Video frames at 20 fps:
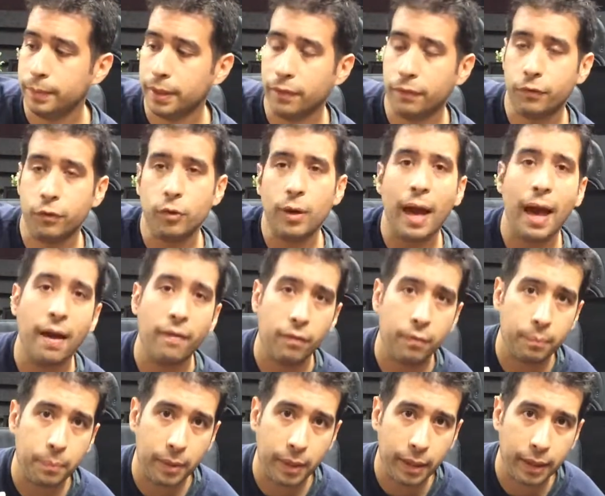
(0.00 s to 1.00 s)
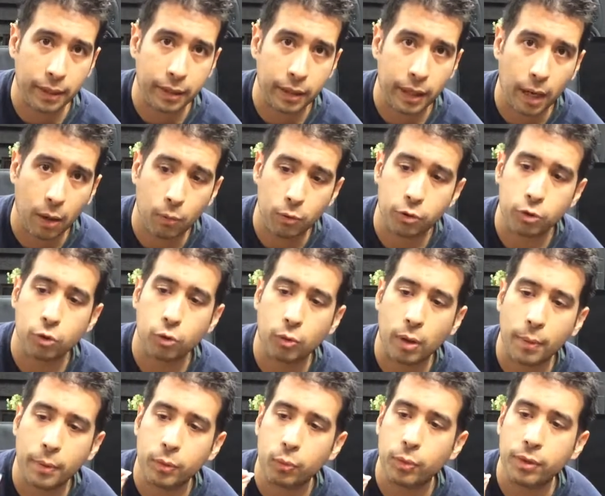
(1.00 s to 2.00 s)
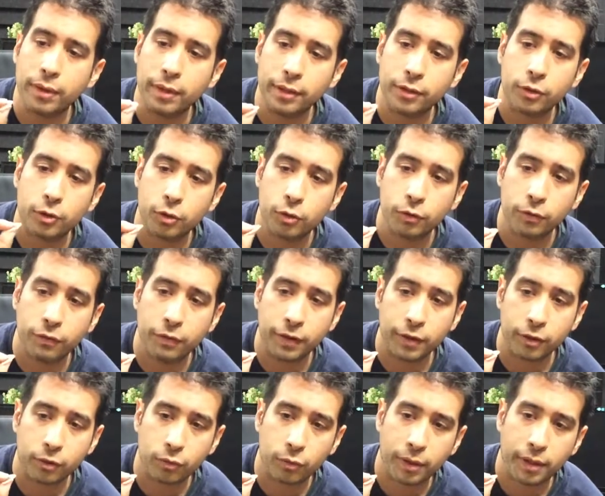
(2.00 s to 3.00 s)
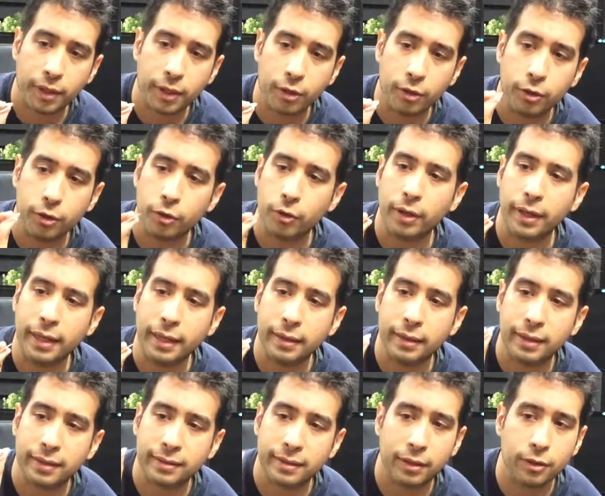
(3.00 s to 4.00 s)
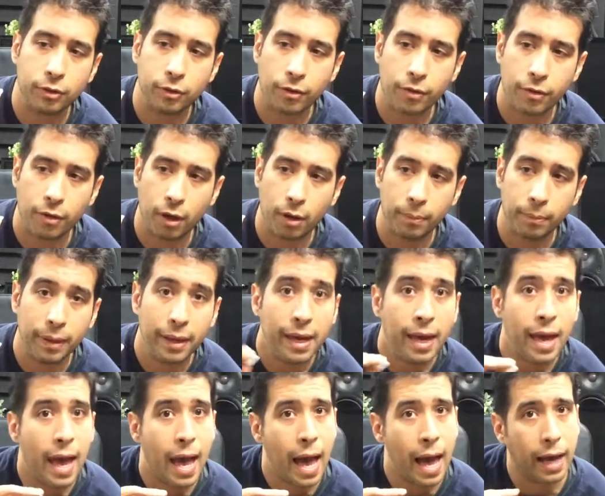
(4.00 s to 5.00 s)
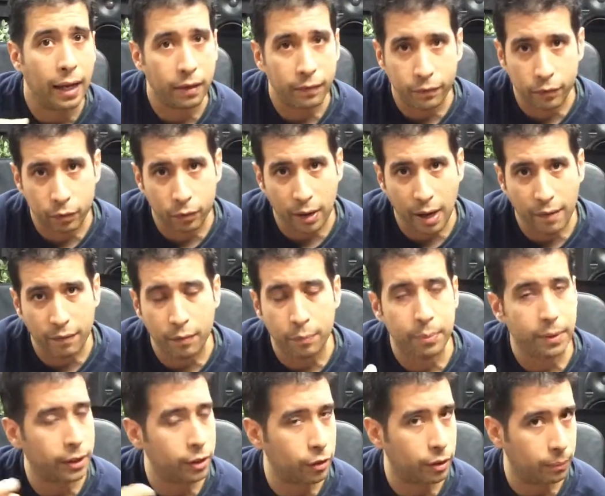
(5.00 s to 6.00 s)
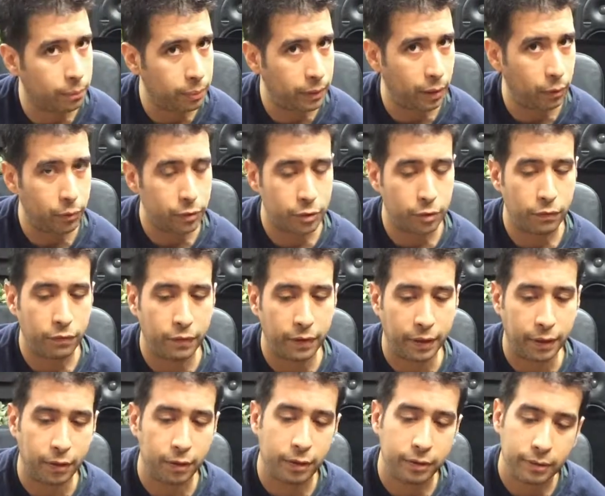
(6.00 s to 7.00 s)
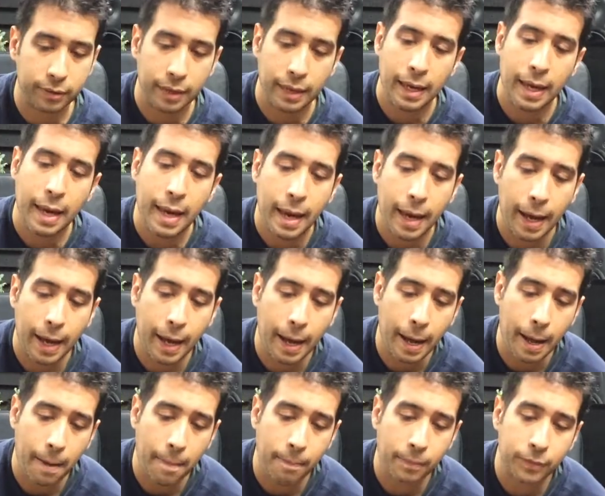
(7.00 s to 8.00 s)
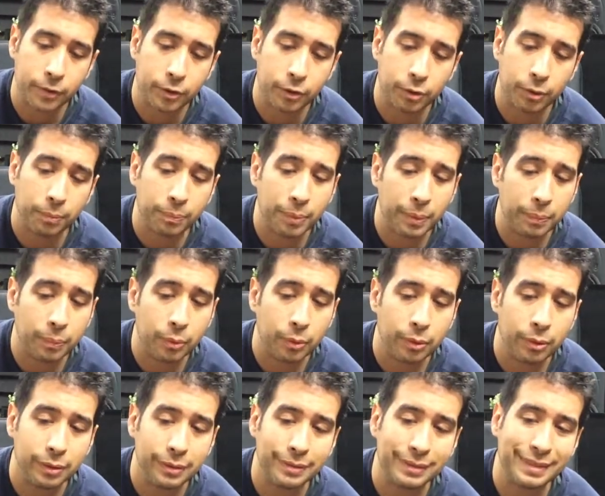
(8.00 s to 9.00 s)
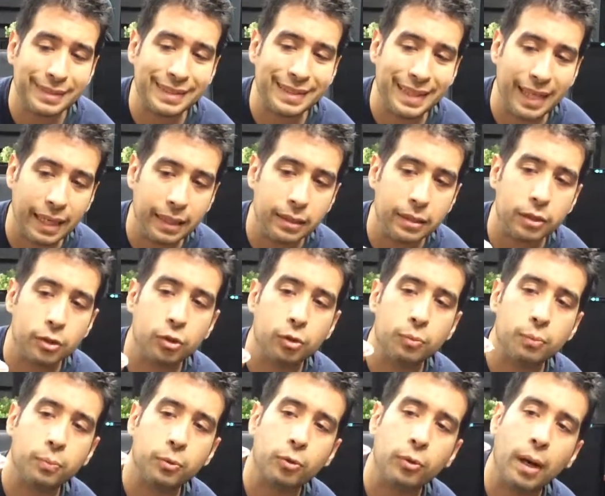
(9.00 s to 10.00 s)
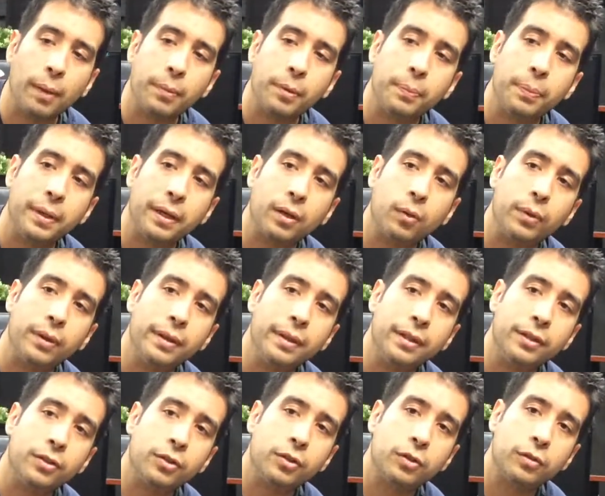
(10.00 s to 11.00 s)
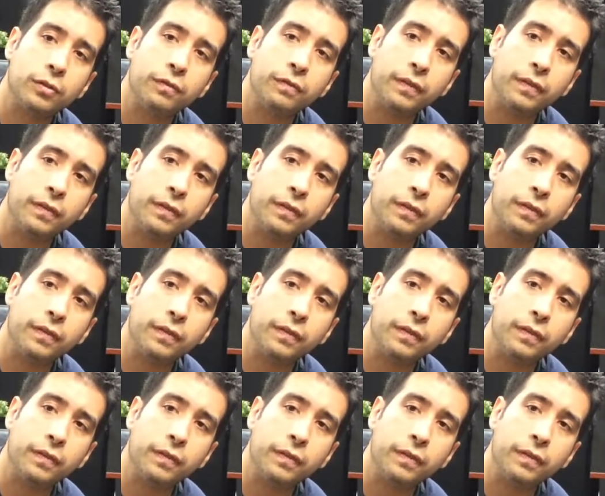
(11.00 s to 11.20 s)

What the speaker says: if you have a pick, I want you to grab it with these 2 fingers right here, your index and your thumb. And if you don't have a pick, you can play with your fingers. Some people tend to grab the pick with these 2